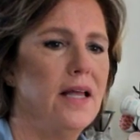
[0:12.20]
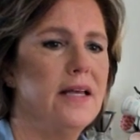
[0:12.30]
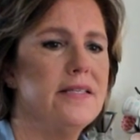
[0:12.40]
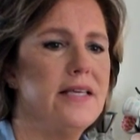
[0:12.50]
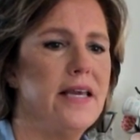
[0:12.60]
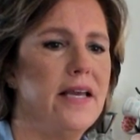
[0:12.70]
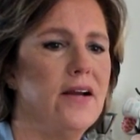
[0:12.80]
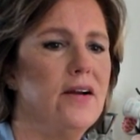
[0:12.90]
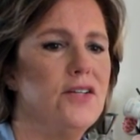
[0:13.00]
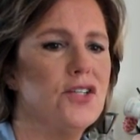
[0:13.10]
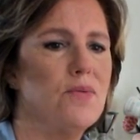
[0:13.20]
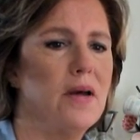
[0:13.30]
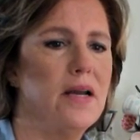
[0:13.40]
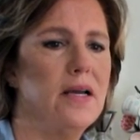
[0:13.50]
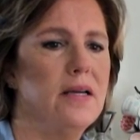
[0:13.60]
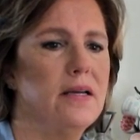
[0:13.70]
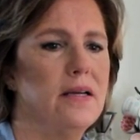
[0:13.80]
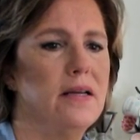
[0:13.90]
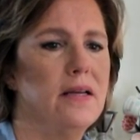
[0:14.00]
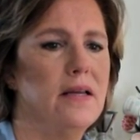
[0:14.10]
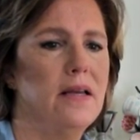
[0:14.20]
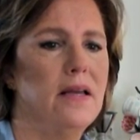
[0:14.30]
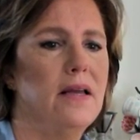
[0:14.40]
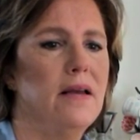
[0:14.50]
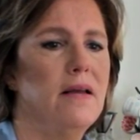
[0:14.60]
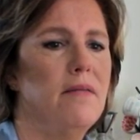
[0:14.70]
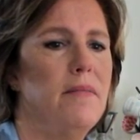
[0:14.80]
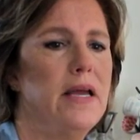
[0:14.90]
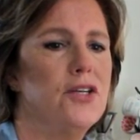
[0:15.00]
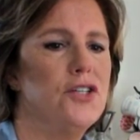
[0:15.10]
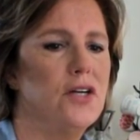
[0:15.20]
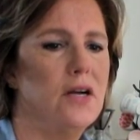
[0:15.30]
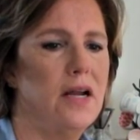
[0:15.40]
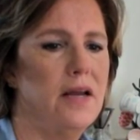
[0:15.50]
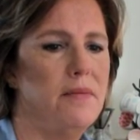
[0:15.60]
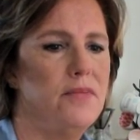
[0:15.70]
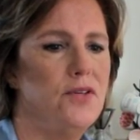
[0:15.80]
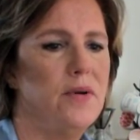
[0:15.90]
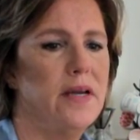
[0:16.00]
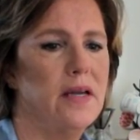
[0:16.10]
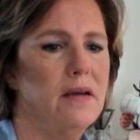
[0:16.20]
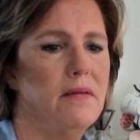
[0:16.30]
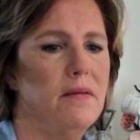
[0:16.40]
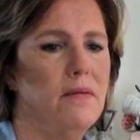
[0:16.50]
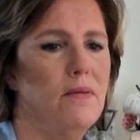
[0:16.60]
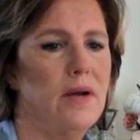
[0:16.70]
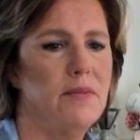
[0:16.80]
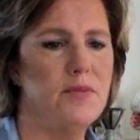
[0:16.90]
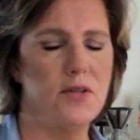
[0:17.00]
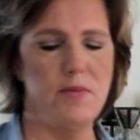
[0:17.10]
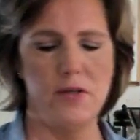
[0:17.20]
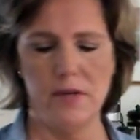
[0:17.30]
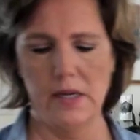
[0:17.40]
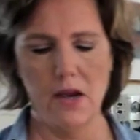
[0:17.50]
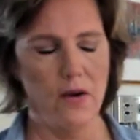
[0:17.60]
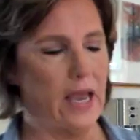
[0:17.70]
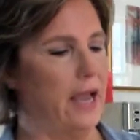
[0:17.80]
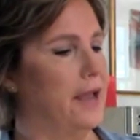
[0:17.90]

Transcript: Let's see here. Just want to make sure I'm doing what I'm supposed to be doing. Okay.